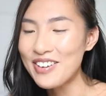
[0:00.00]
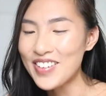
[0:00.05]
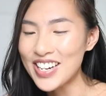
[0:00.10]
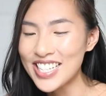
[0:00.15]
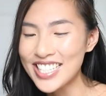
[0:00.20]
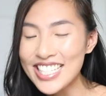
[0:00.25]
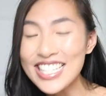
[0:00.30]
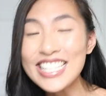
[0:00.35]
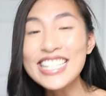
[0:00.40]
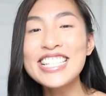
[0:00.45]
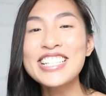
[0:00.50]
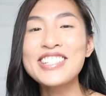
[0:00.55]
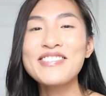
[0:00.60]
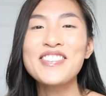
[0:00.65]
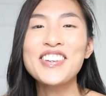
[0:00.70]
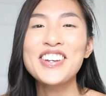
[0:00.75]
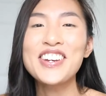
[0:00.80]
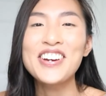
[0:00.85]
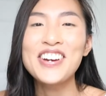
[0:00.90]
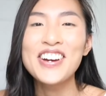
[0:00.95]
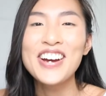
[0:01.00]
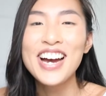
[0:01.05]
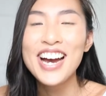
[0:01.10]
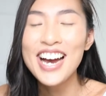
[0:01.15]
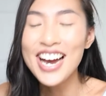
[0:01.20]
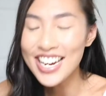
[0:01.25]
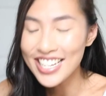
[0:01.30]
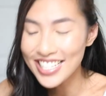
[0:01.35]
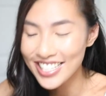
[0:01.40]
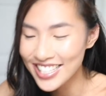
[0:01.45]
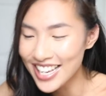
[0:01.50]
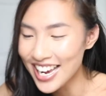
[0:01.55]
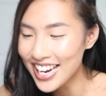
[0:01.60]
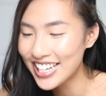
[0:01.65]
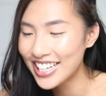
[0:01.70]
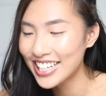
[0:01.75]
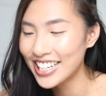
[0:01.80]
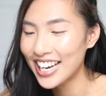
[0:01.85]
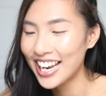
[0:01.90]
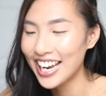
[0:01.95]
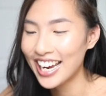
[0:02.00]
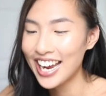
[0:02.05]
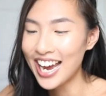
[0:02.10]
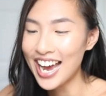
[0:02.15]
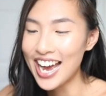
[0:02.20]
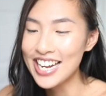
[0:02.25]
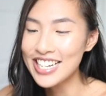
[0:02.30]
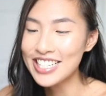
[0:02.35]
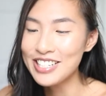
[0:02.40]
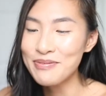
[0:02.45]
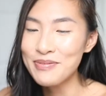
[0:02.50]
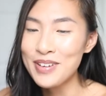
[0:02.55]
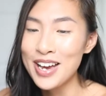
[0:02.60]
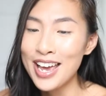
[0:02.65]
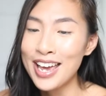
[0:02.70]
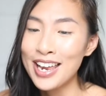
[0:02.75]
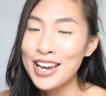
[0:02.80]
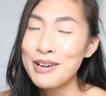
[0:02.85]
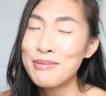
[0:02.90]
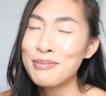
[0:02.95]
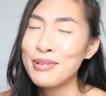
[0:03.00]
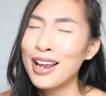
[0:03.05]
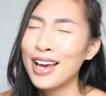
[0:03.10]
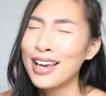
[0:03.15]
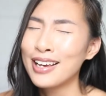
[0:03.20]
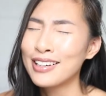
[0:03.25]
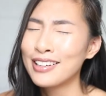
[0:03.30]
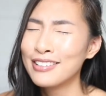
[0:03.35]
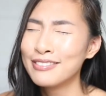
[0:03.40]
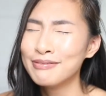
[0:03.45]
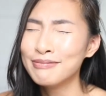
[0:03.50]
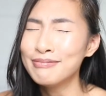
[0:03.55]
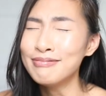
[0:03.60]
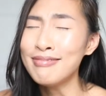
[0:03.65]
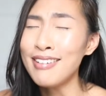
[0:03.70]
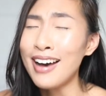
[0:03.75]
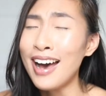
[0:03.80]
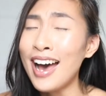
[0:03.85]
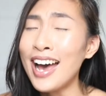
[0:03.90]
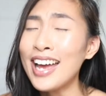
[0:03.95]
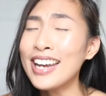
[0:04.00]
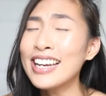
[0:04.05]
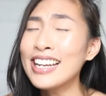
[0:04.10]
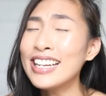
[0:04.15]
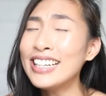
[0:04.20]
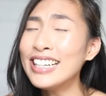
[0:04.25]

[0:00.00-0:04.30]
I've seen this video circulate and in my head I'm like, I